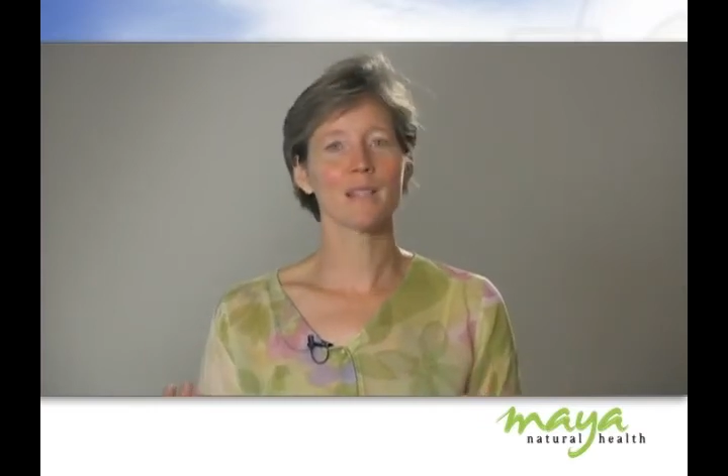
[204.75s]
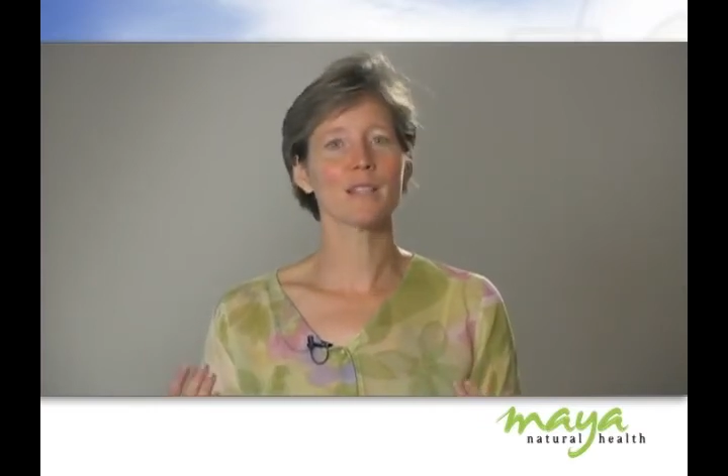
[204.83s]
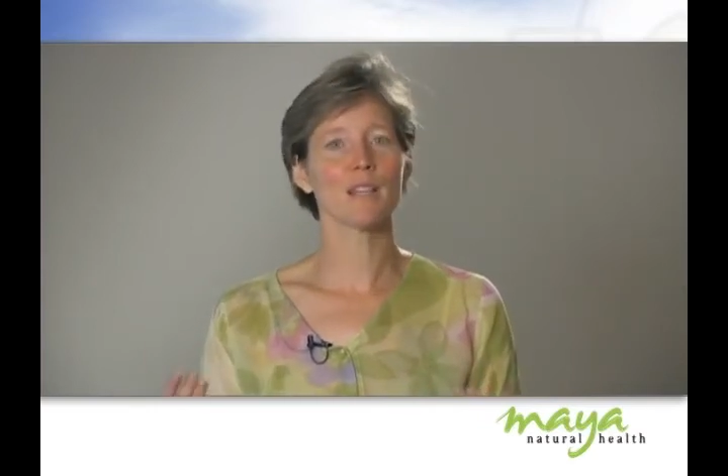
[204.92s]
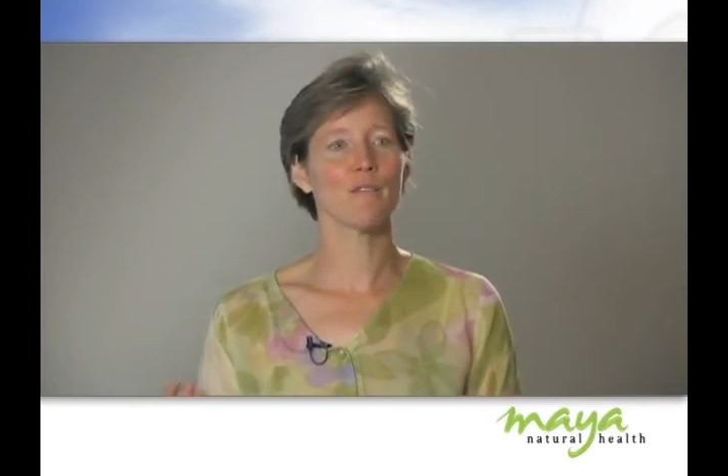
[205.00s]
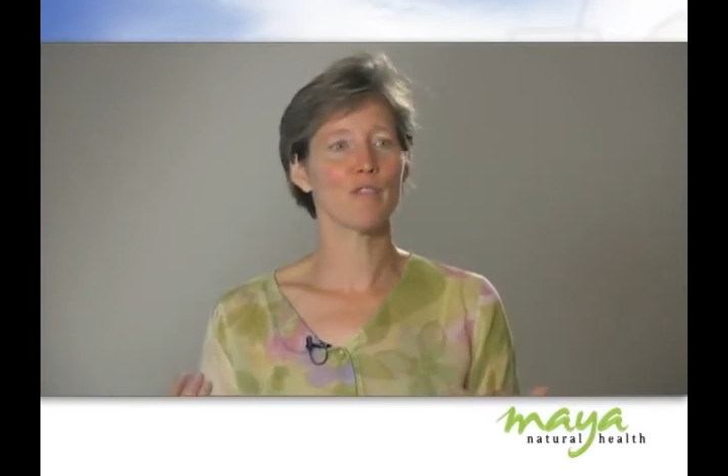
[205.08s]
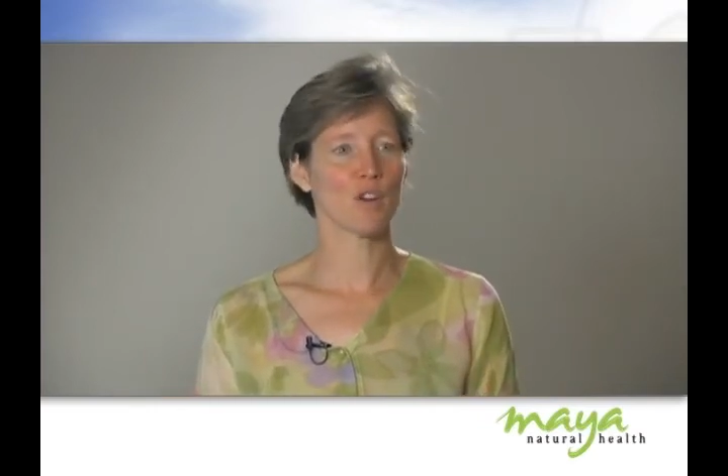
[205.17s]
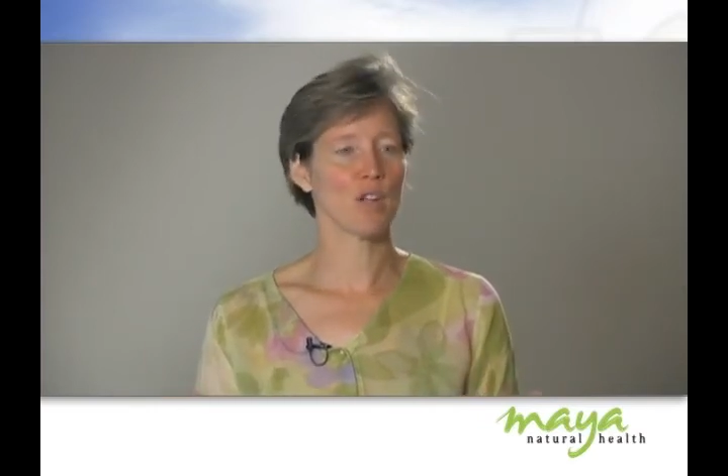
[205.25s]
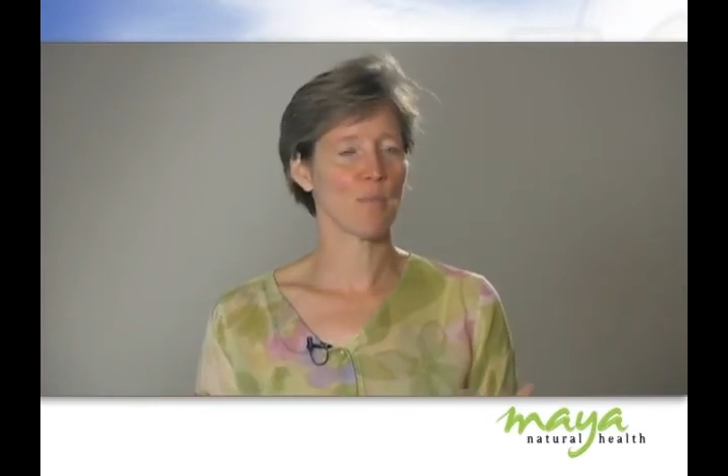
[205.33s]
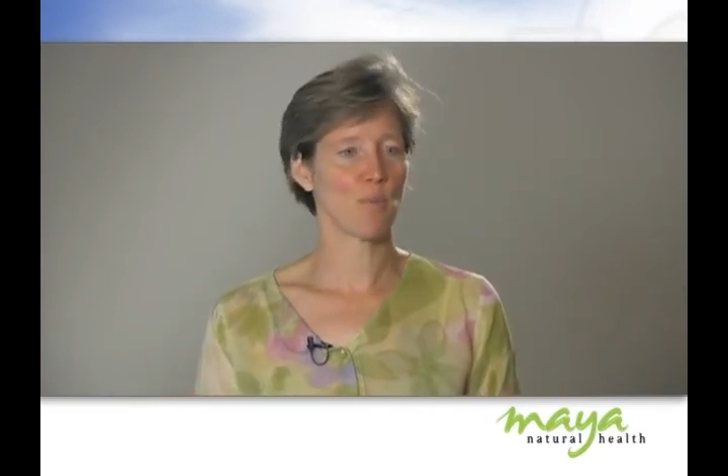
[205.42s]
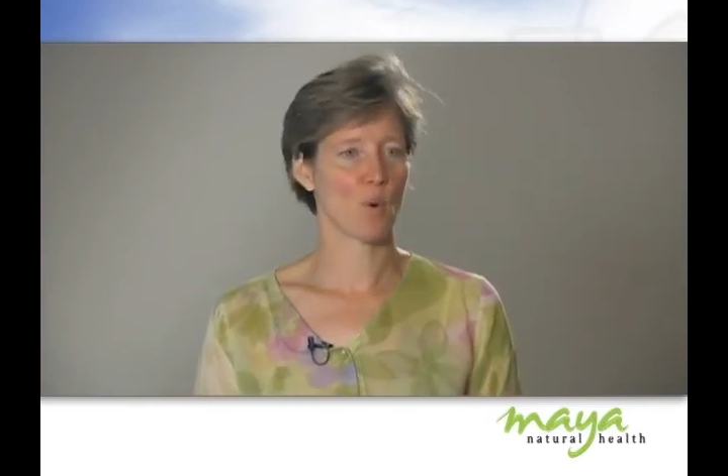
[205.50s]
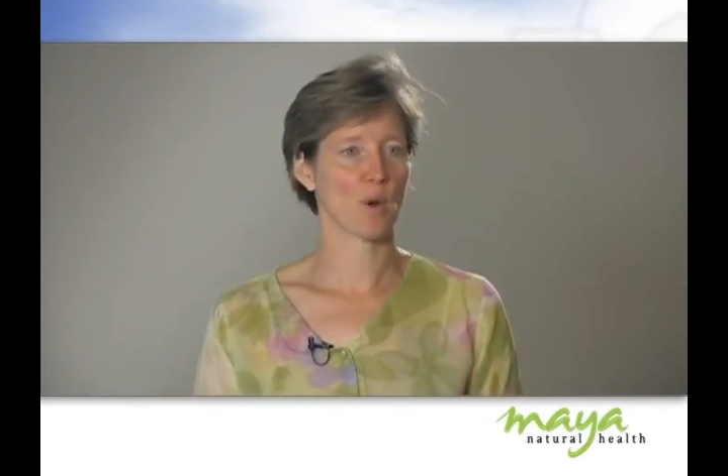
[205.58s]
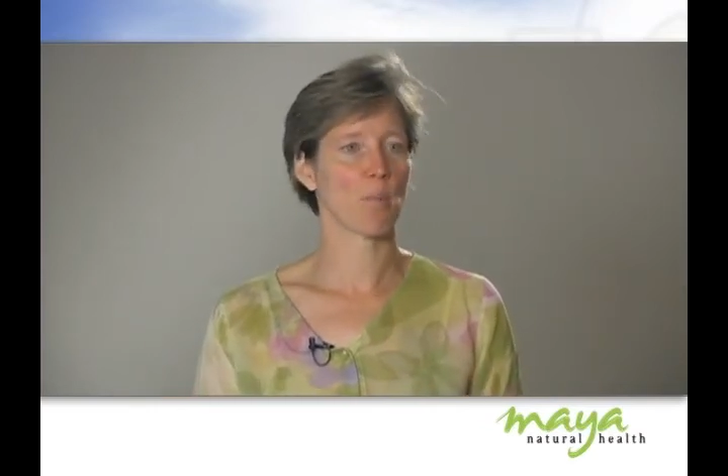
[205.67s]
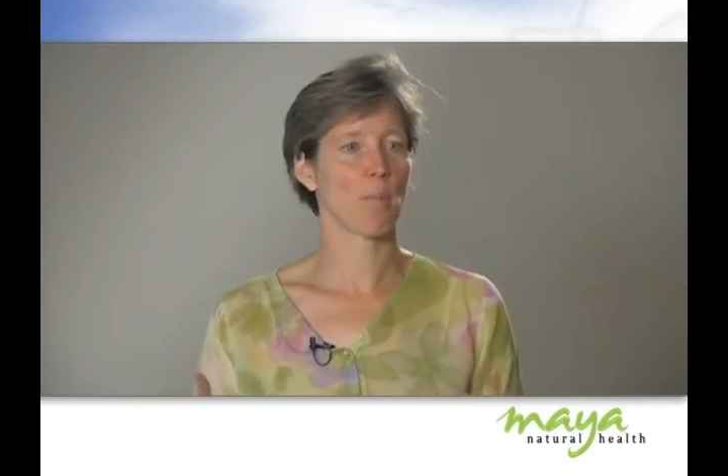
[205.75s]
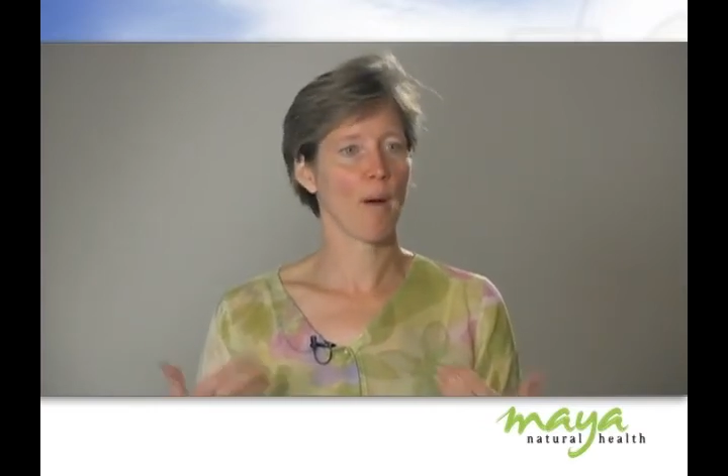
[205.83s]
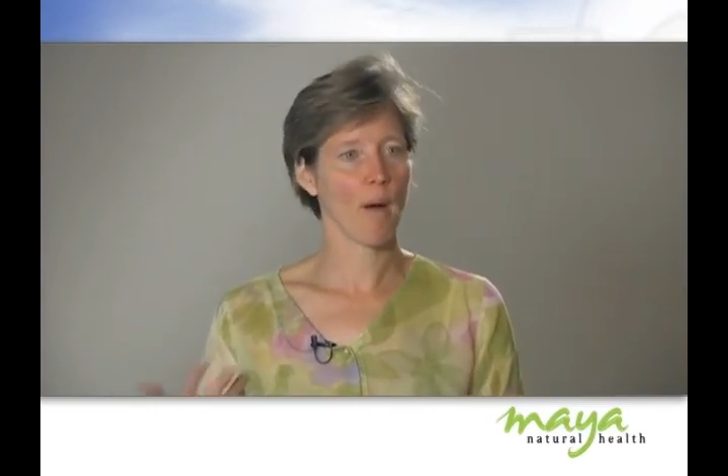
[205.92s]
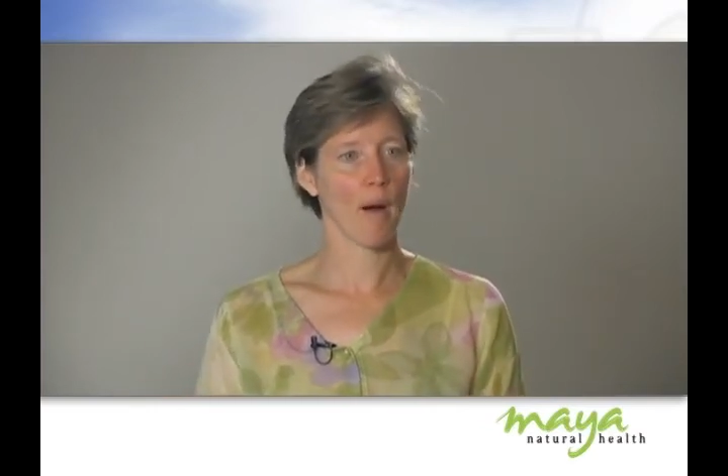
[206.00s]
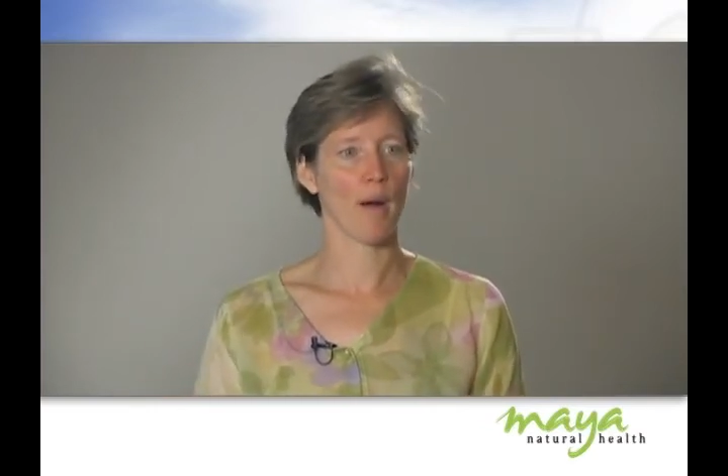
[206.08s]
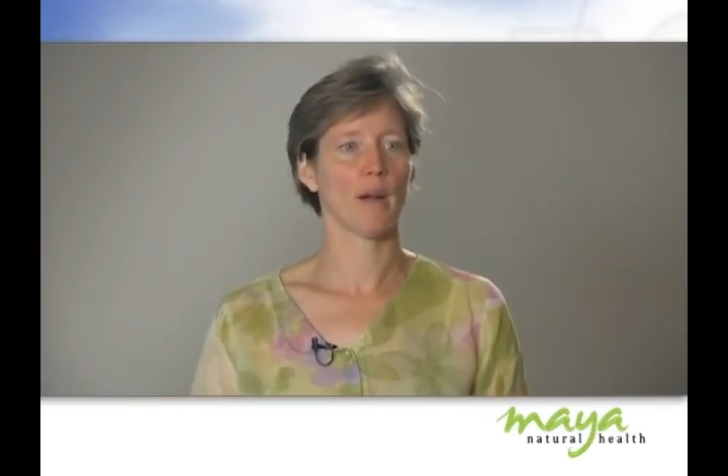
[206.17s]
is a very important
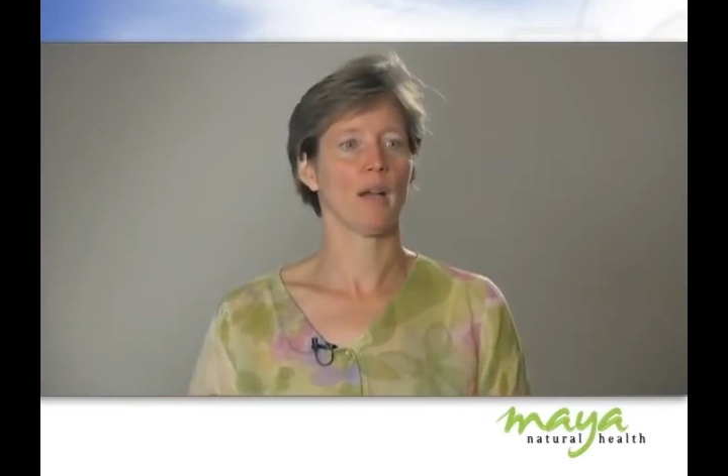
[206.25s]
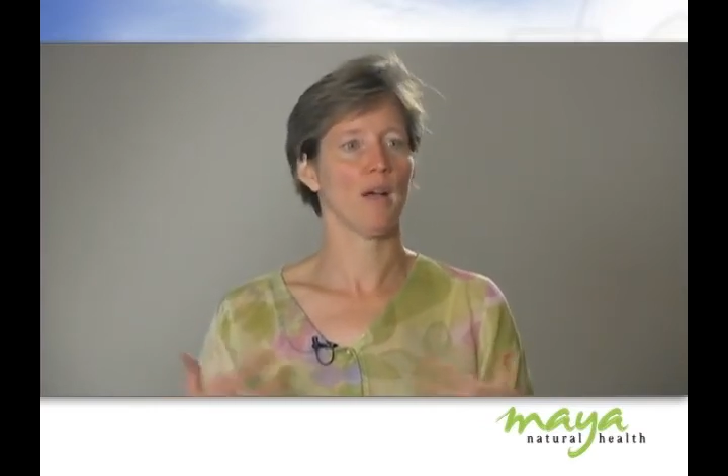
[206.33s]
part